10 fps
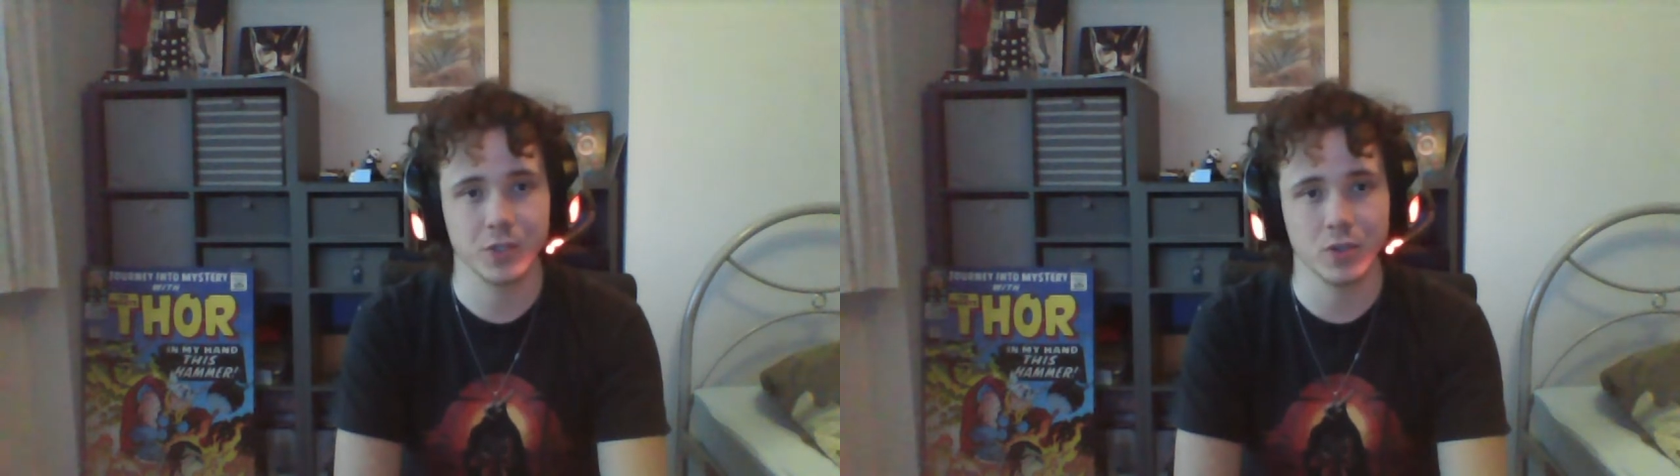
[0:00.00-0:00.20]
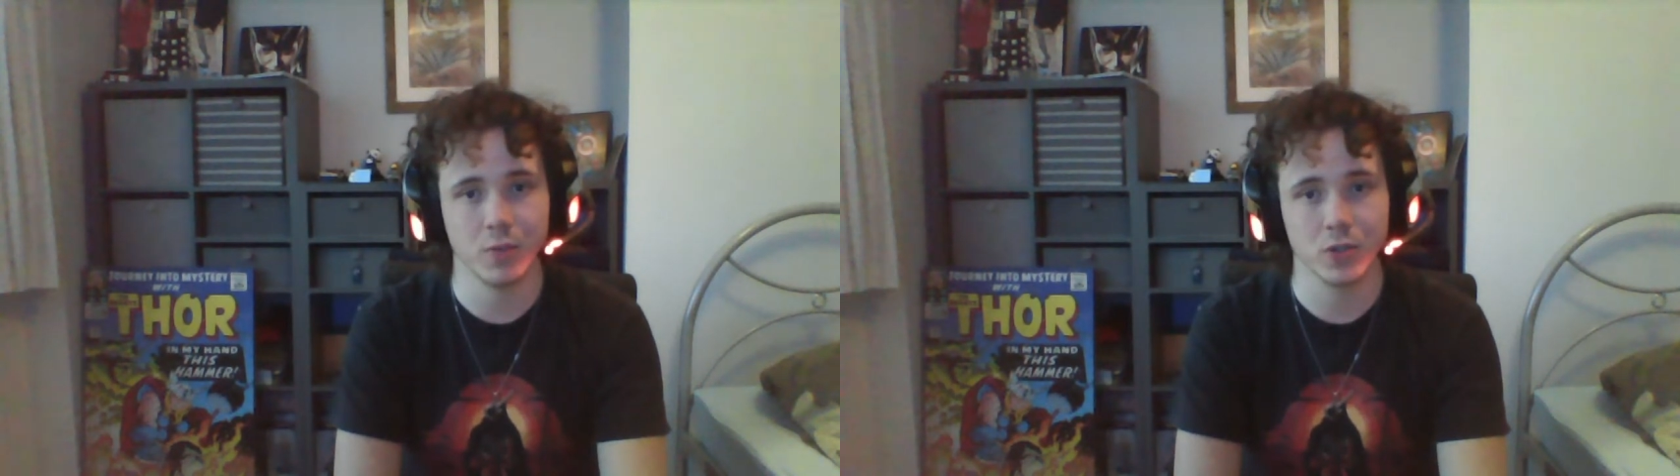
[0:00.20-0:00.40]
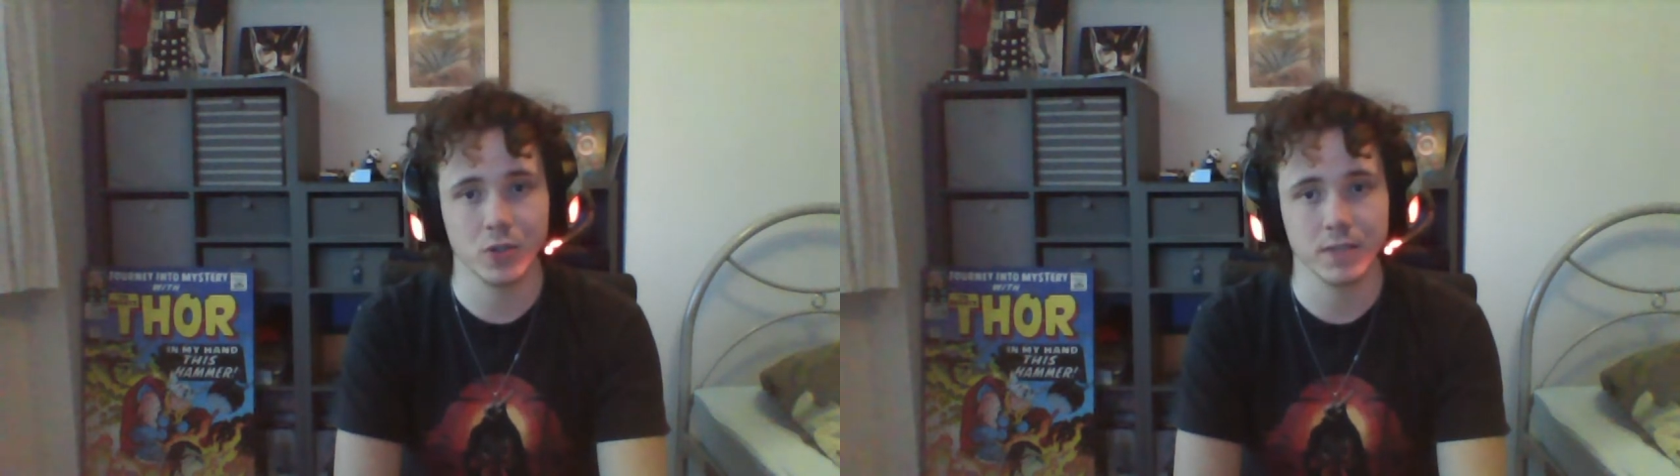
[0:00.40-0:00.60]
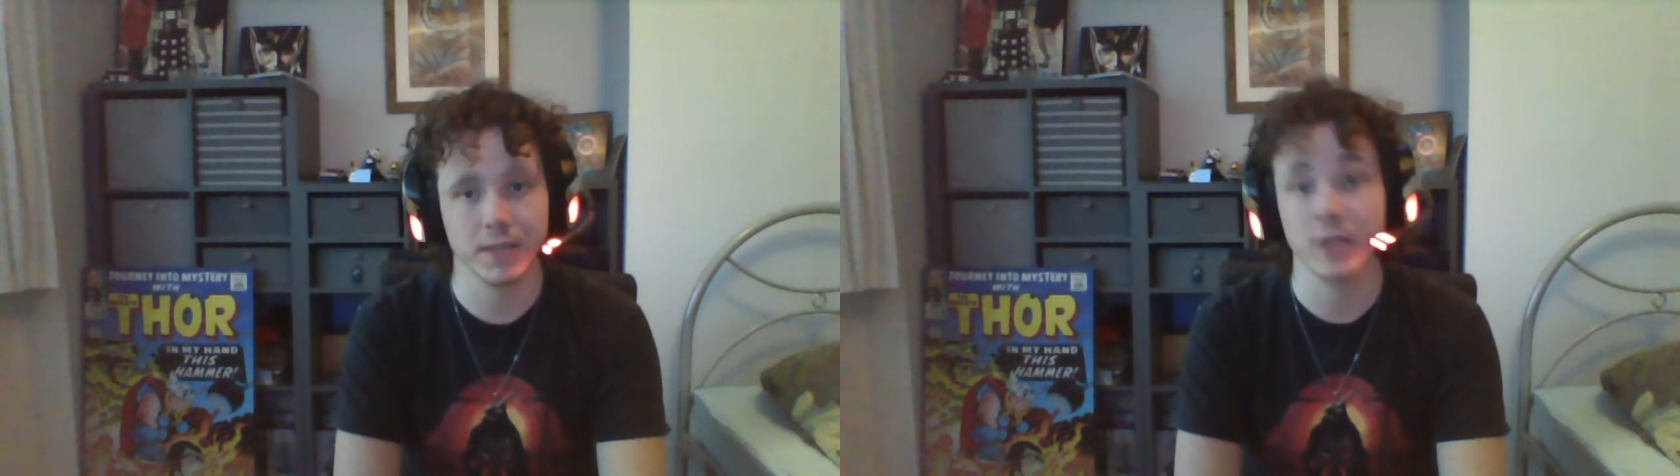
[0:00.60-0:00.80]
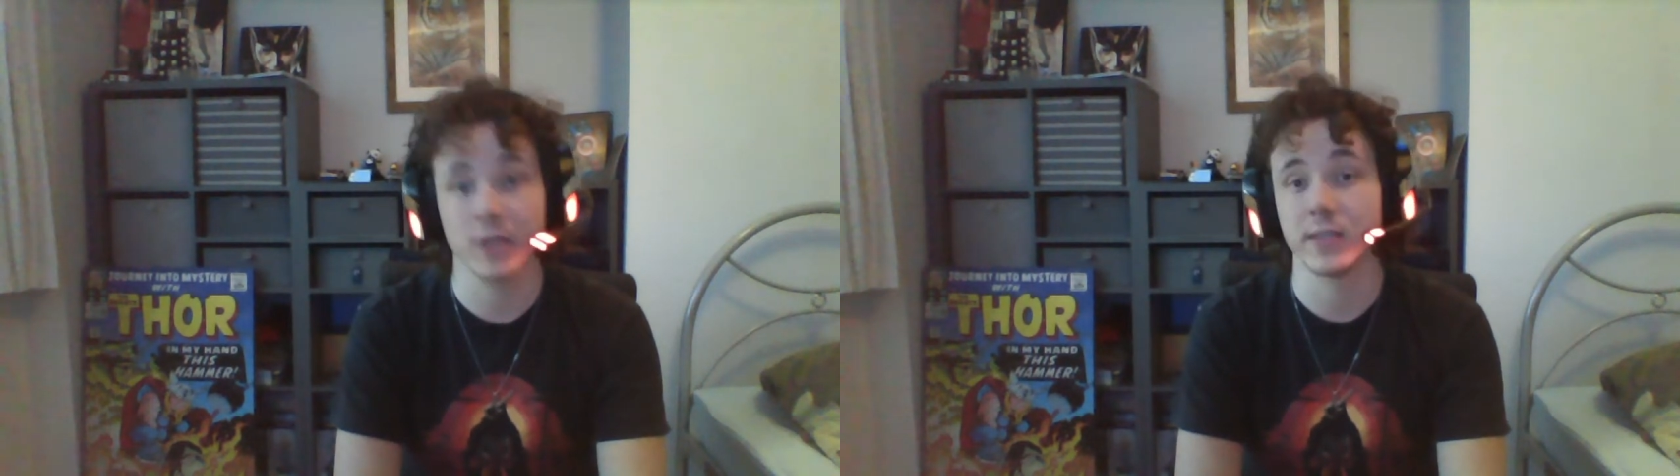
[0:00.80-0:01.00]
too important,
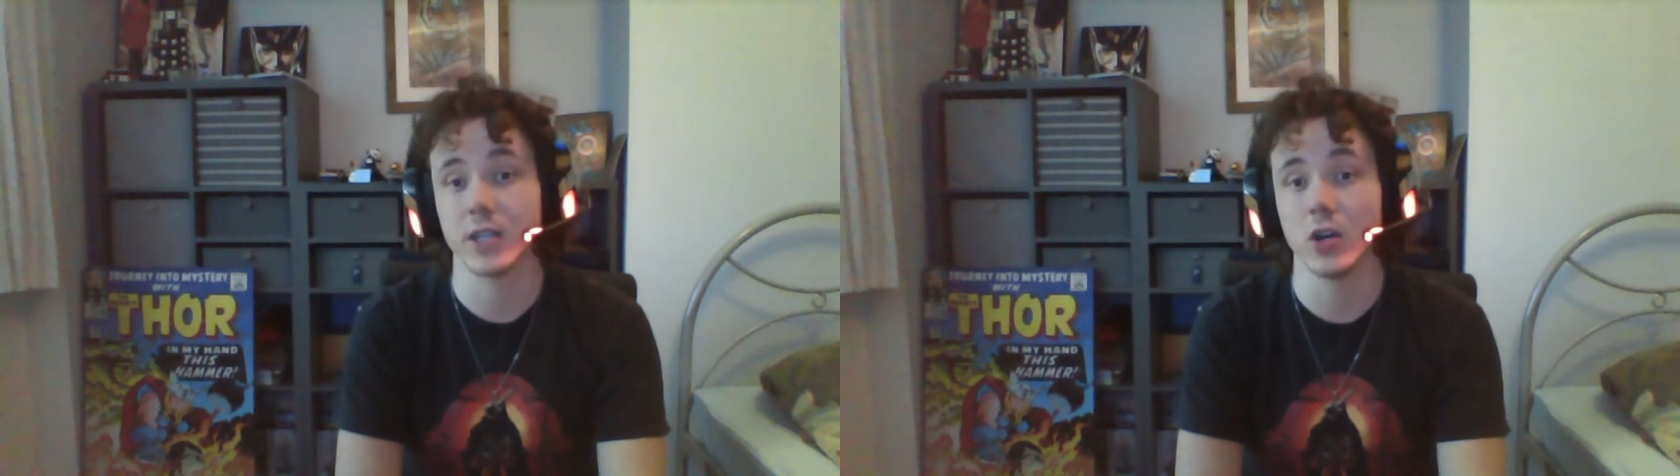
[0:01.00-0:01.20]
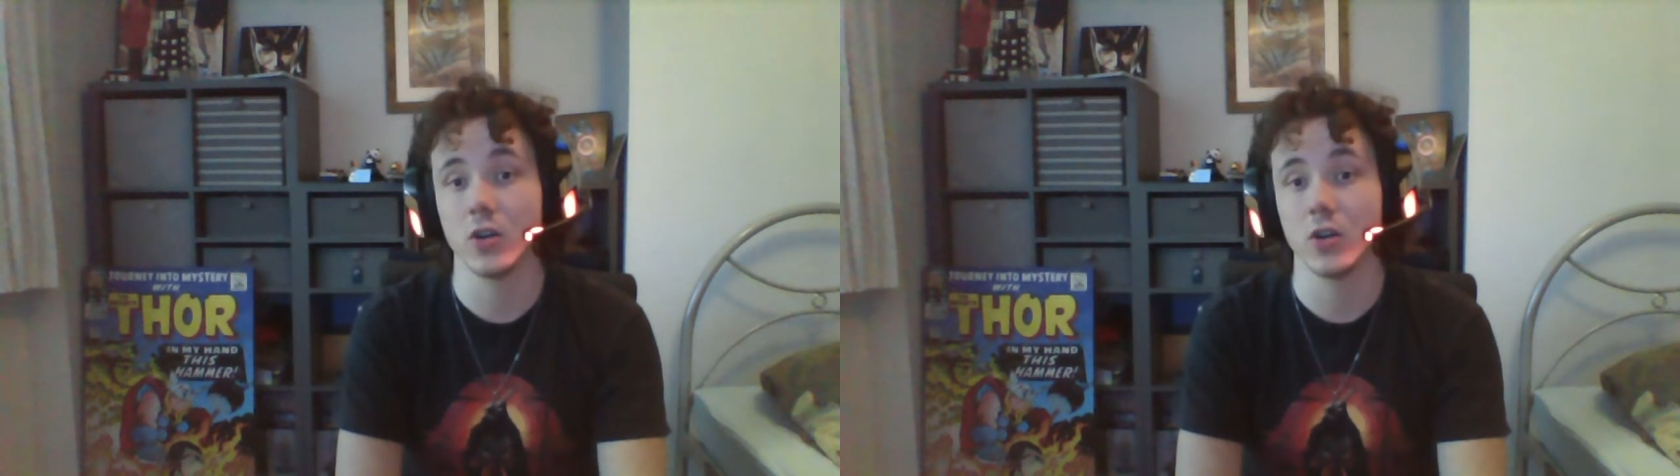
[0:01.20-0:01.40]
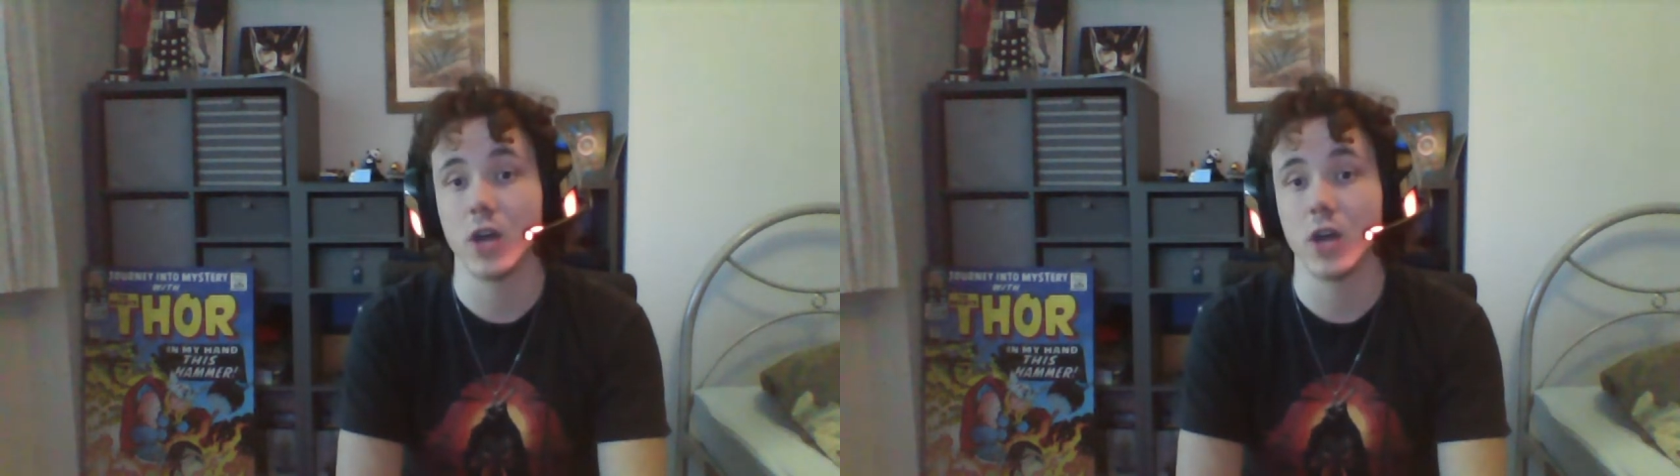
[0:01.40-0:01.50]
but there is no